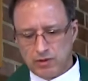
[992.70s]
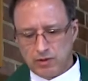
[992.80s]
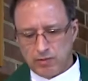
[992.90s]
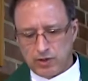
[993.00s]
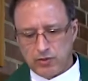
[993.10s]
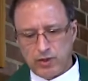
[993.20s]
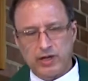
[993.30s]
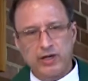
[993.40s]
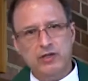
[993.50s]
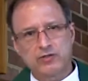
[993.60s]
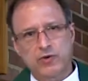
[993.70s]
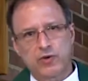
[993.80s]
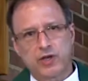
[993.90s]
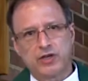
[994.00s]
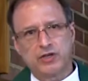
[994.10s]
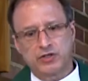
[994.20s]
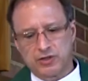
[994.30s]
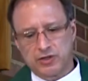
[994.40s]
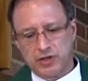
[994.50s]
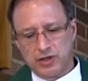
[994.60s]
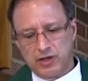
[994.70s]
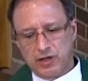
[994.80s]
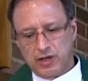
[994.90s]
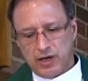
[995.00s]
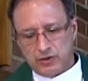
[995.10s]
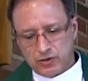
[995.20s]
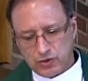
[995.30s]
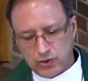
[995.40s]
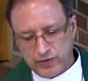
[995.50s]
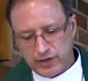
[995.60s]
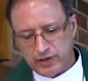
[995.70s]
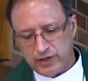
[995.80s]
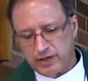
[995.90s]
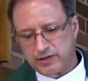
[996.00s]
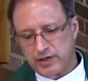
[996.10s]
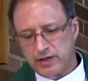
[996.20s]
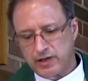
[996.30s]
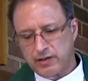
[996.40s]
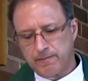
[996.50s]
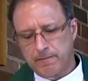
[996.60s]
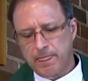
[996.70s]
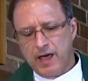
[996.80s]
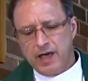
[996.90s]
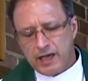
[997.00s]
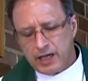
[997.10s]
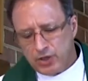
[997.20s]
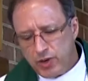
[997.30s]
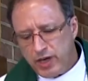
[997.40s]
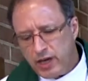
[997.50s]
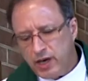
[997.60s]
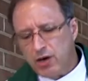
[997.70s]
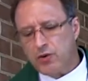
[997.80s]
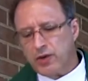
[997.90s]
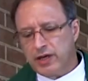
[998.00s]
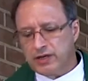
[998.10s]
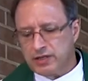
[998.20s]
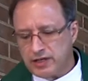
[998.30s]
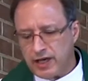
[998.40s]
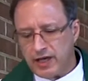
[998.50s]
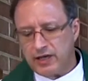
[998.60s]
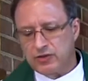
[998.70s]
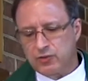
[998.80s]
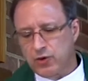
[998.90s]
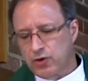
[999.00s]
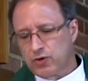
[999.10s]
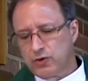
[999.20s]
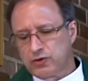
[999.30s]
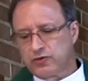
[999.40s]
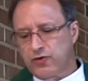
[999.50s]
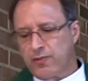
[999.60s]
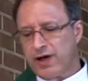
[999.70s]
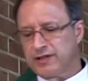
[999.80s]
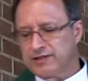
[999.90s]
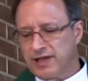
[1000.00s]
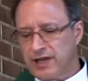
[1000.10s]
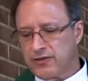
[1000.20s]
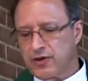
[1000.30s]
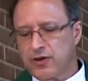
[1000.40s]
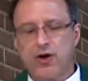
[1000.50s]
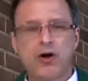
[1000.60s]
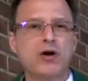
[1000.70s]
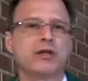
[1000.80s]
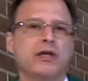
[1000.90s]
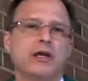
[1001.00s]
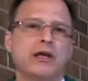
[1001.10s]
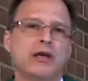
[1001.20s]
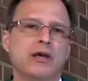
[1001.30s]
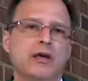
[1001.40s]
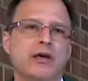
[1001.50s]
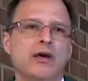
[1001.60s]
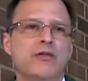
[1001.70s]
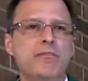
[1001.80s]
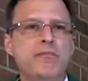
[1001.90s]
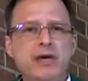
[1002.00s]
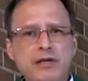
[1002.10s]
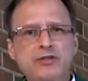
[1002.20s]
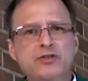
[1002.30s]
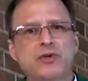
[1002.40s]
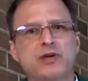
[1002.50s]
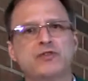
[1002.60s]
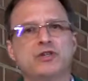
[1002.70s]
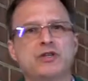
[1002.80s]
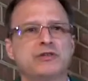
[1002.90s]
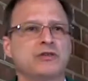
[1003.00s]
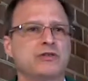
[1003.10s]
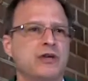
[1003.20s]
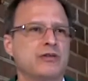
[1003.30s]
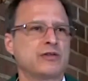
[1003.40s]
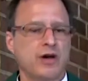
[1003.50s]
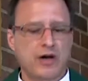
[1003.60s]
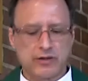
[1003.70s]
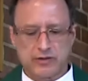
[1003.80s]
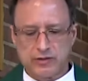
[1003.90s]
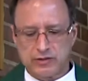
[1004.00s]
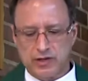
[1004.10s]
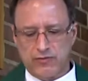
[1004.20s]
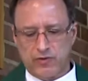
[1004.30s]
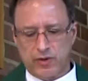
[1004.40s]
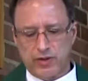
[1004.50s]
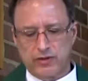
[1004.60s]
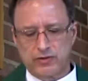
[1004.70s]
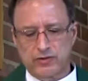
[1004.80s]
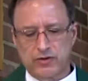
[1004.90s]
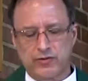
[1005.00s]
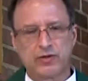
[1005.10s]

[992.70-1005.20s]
between his vocation and the servant in Isaiah? Can you hear in today's words from Isaiah the calling, the ministry of Jesus as God's suffering servant?